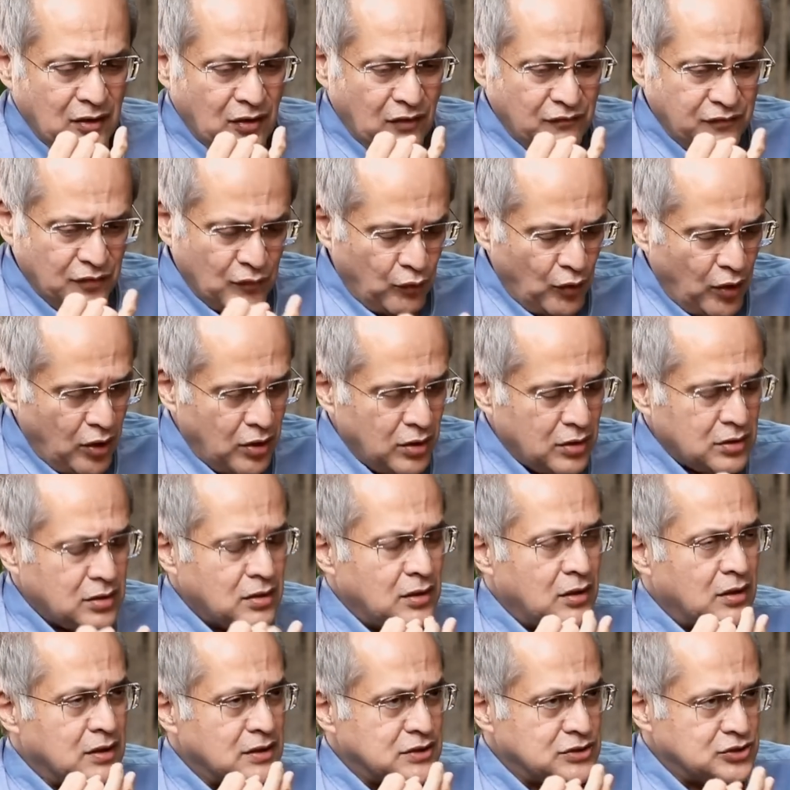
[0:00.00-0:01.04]
Of a
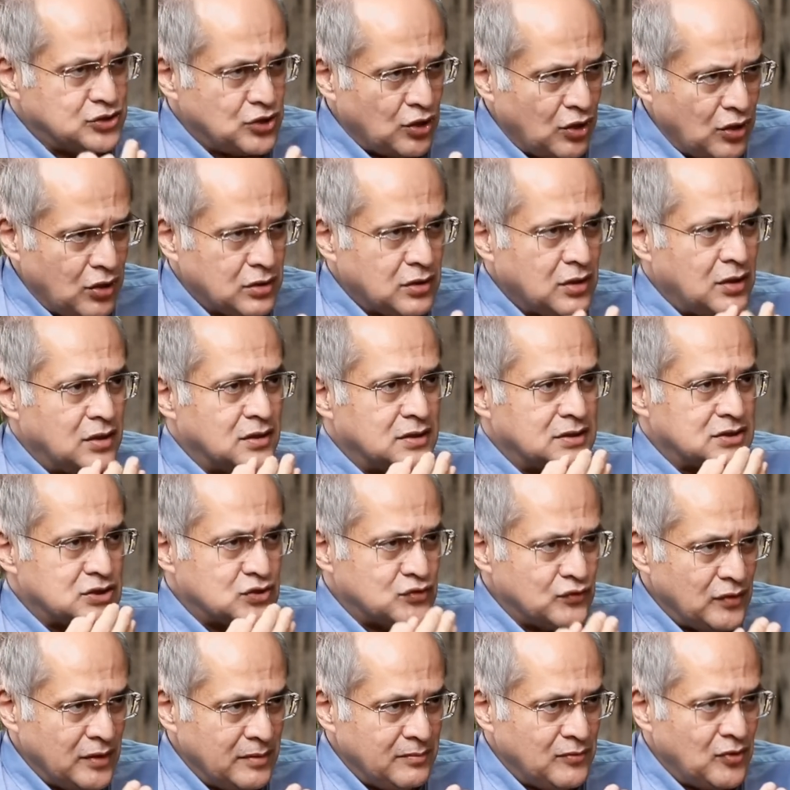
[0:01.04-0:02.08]
walk or a jog or a
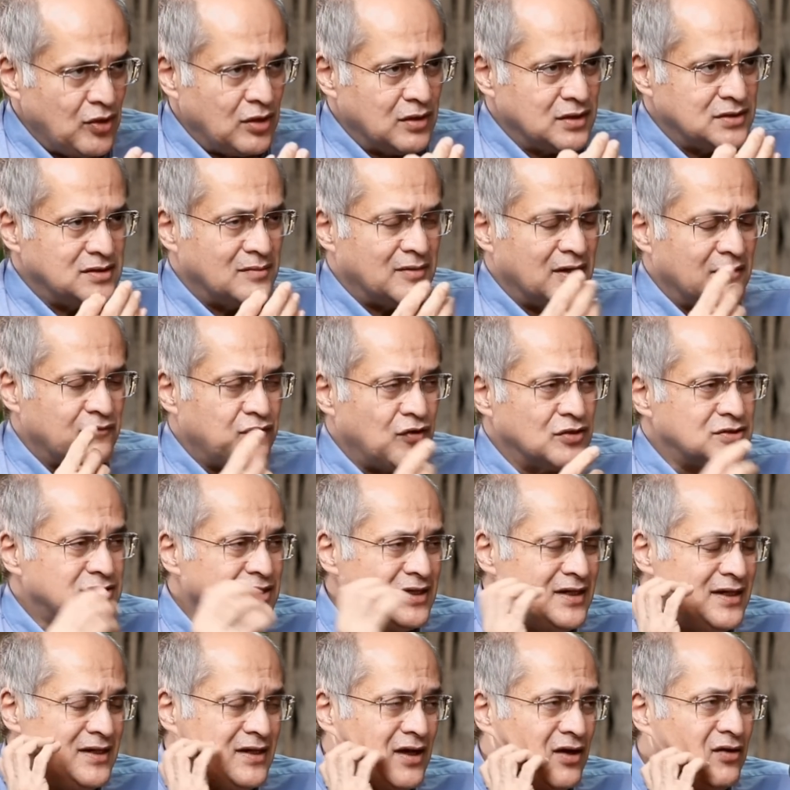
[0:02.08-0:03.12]
swim or a gym.
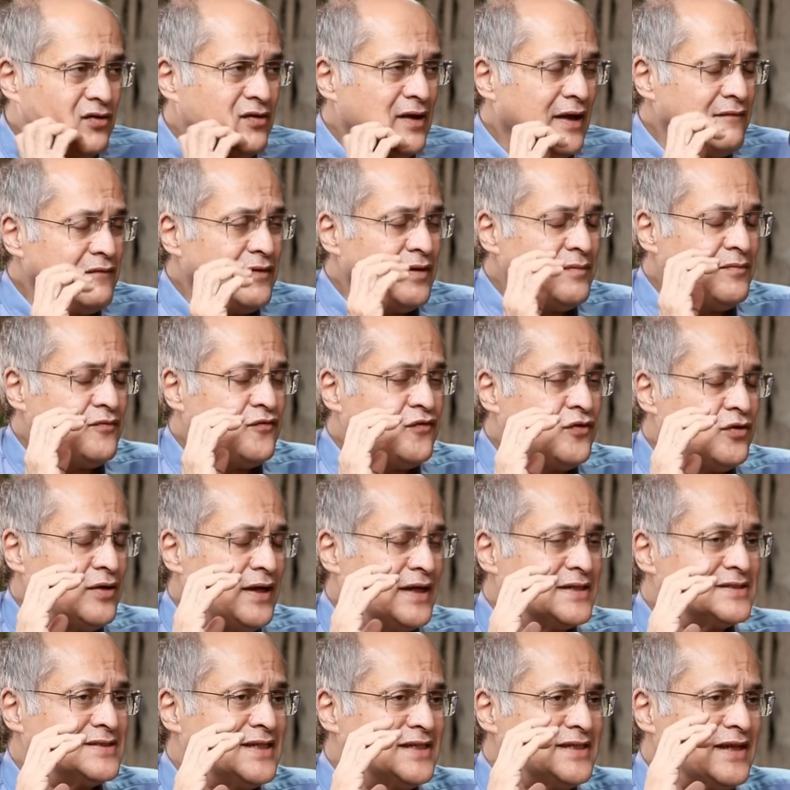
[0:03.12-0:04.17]
Unfortunately, now for
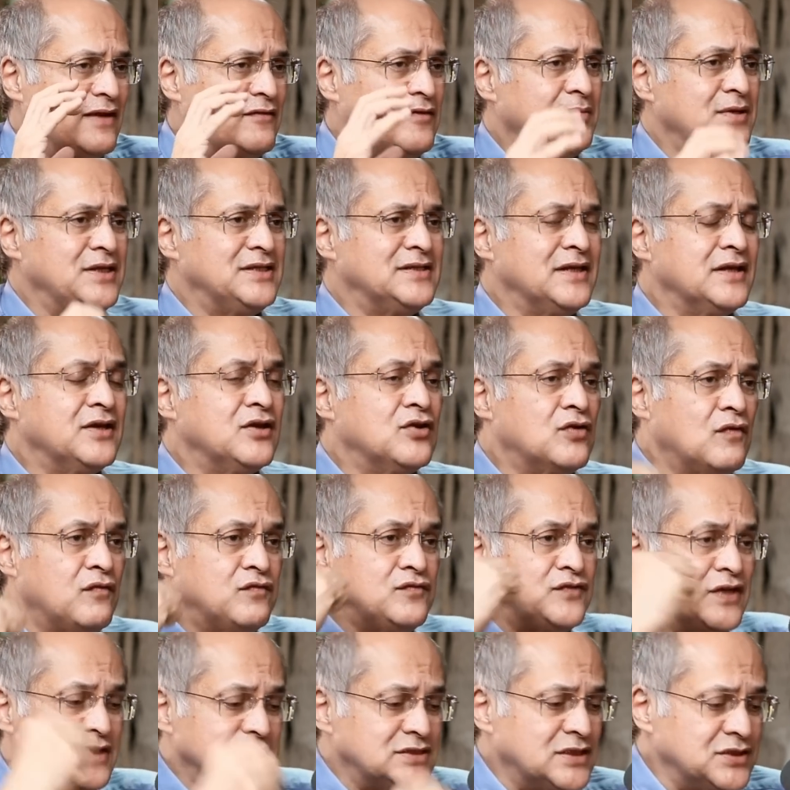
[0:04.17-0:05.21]
exercise, everybody's thinking
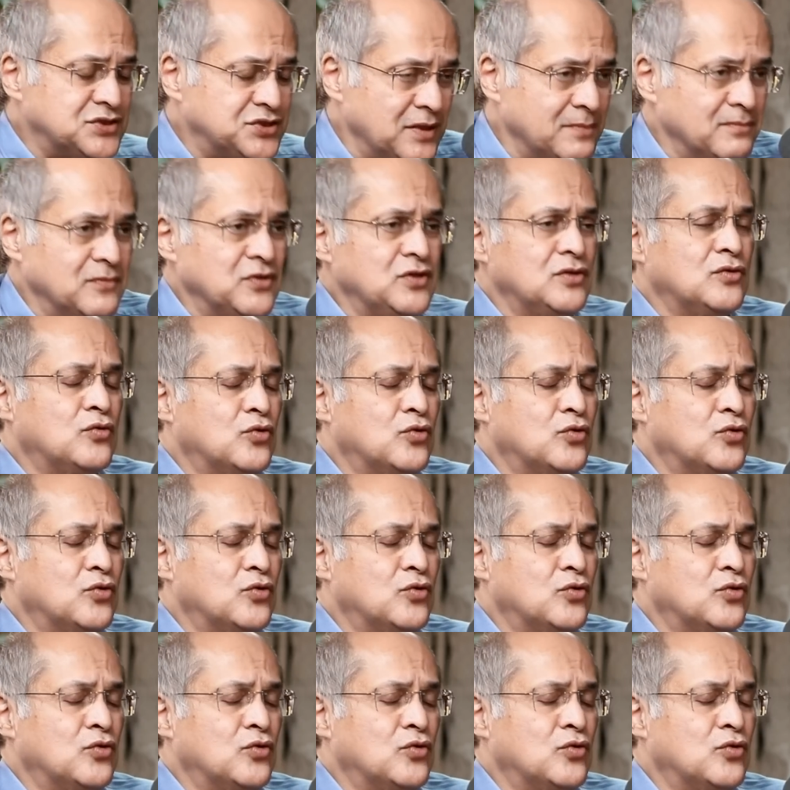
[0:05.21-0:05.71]
of just a gym.